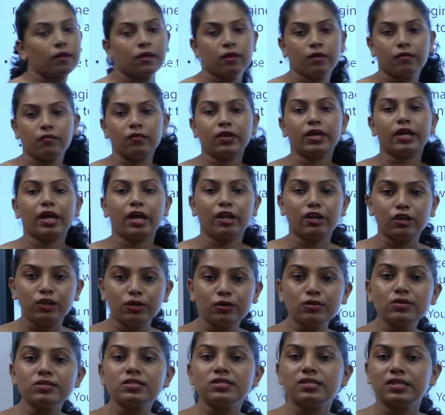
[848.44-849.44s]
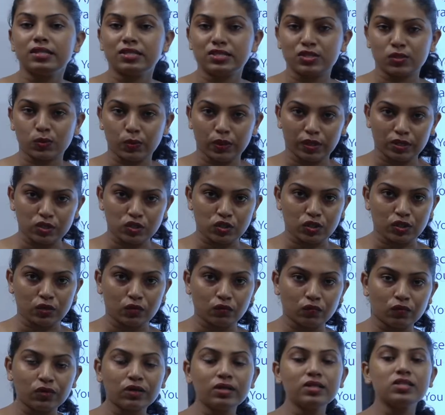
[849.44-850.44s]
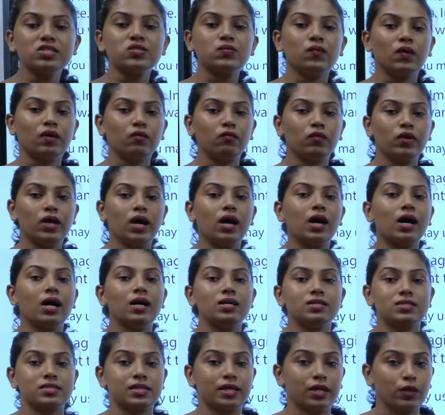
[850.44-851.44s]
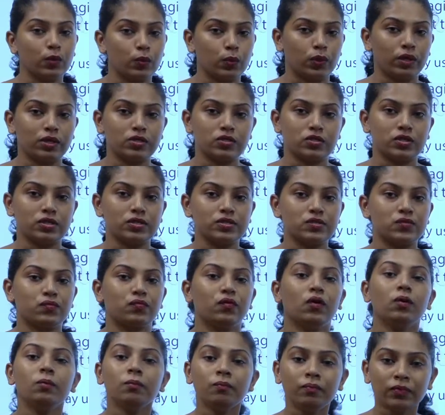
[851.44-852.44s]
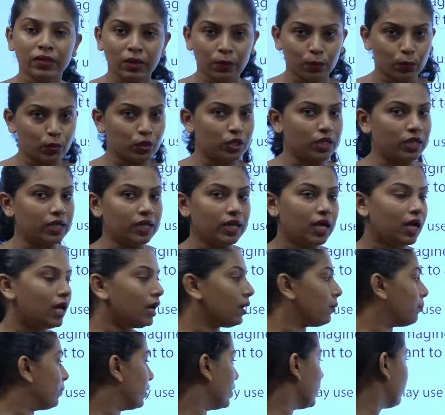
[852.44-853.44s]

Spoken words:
We can use these question words when we are asking questions from Mudalihami.